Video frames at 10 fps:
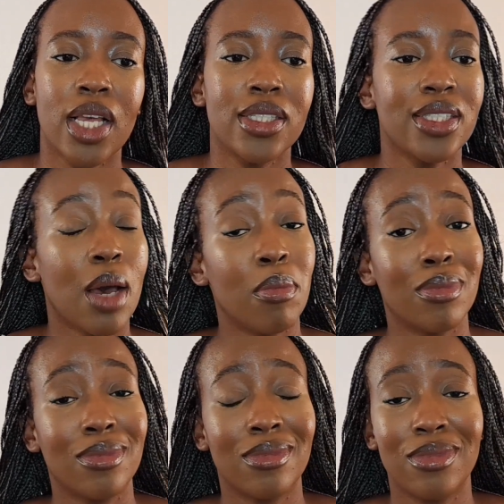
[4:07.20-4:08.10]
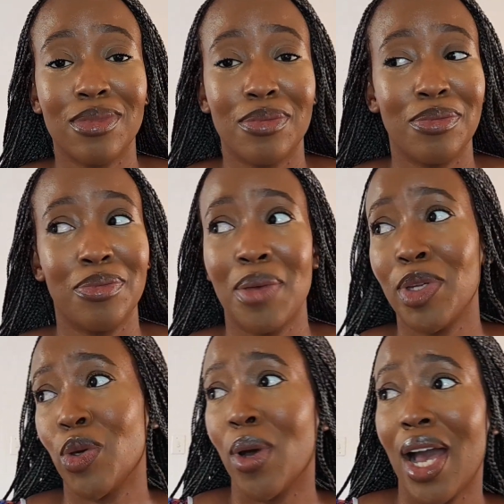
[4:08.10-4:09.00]
Some
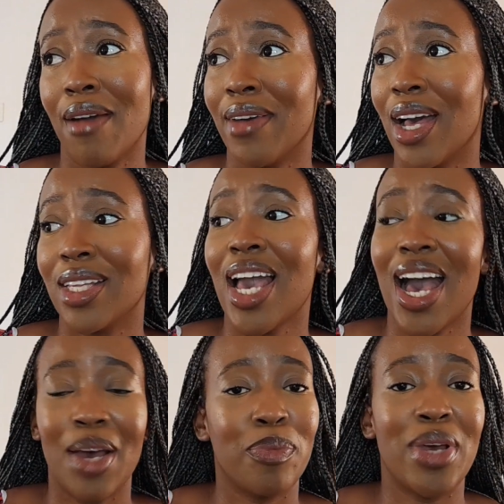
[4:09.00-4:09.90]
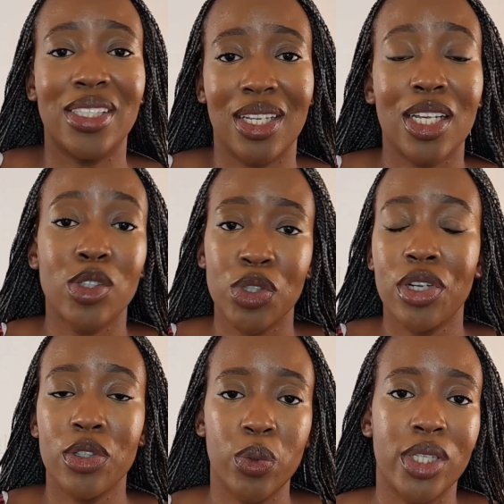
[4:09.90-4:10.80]
maybe don't cover, it's
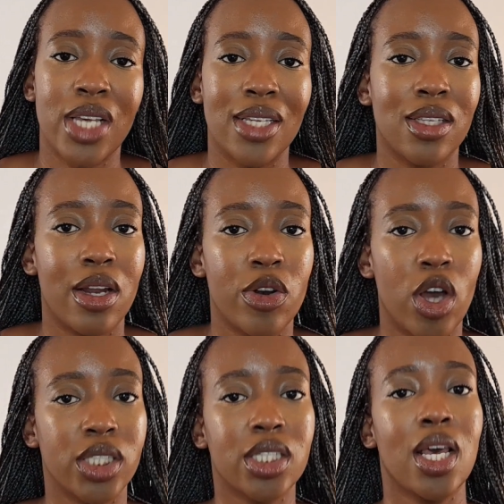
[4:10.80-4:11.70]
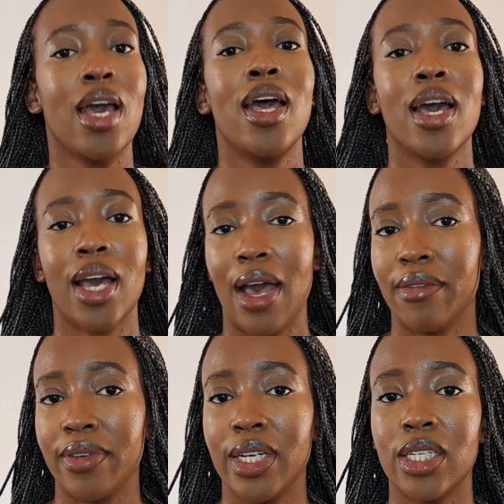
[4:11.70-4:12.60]
usually suicides that are not
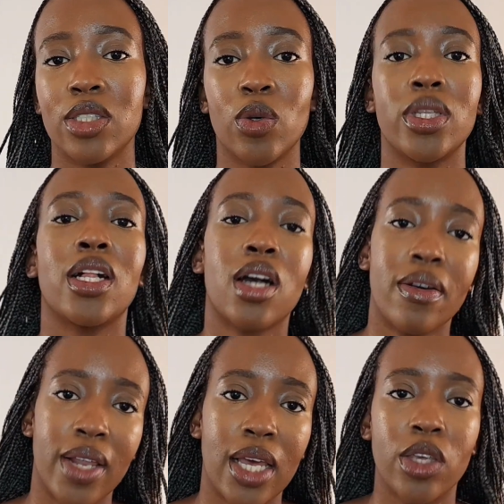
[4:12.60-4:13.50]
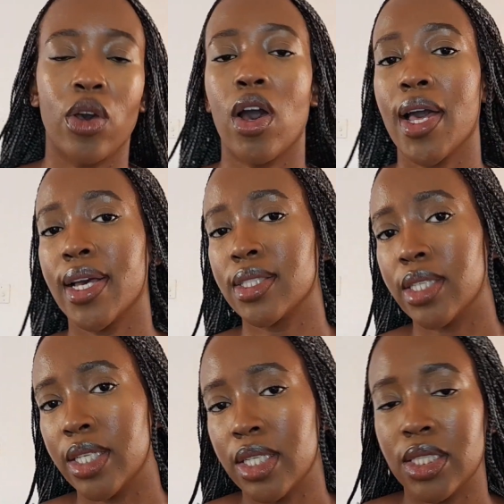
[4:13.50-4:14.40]
covered. So they'll cover like your car
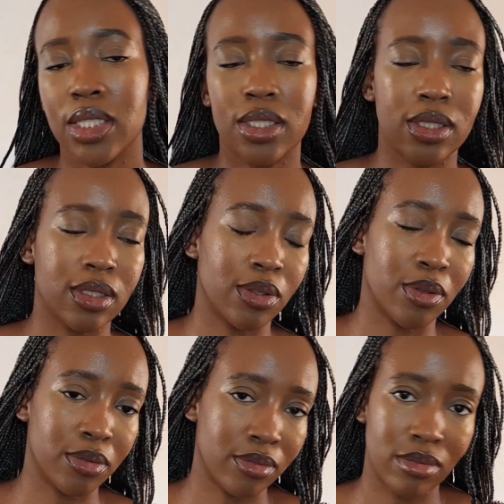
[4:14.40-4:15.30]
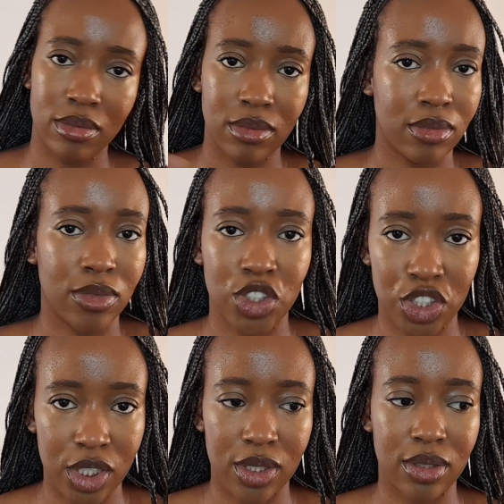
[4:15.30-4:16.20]
accidents, you know,
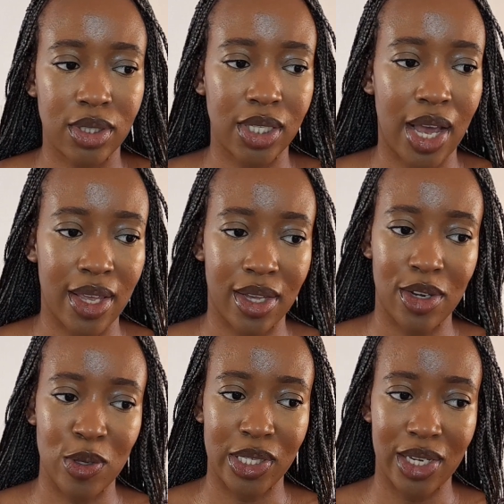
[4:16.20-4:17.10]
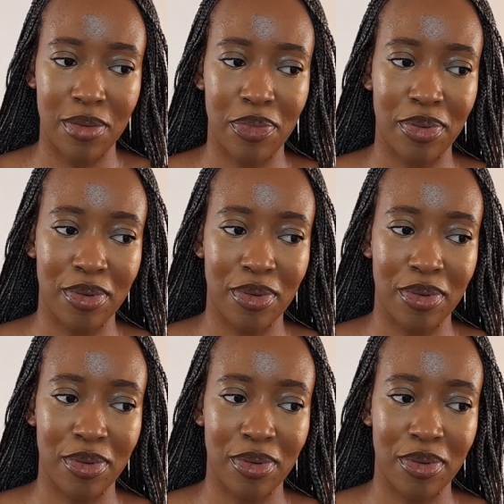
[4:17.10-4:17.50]
just dying in your sleep.